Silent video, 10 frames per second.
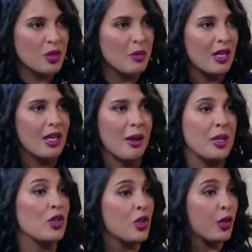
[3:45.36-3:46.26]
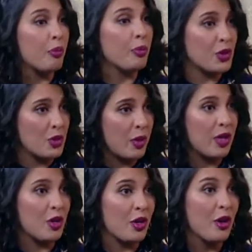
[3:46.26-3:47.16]
to me, I mean, you're
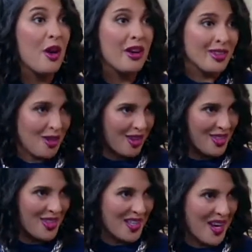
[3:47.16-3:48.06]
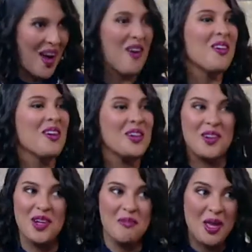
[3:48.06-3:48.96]
pursuing your doctorate now.
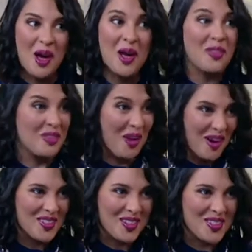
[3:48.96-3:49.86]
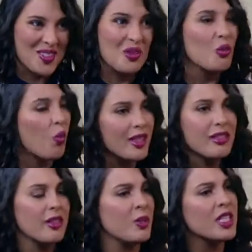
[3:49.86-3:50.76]
You're gonna be a doctor soon. What
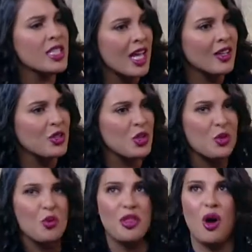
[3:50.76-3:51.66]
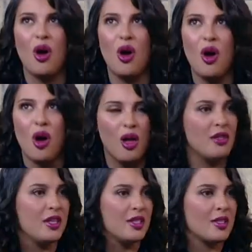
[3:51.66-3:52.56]
do you intend to do with all
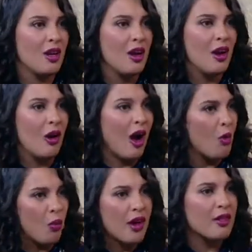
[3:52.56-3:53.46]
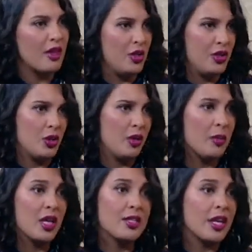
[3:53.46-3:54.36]
this uh, work that you're doing,
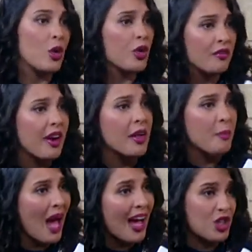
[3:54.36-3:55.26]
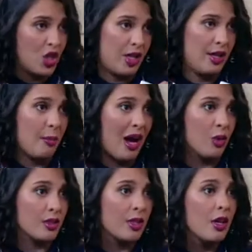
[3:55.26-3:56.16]
because I know you're very mm-hmm. passionate
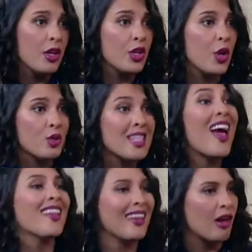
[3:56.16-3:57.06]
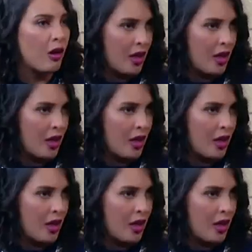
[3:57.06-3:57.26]
about, you know, telling our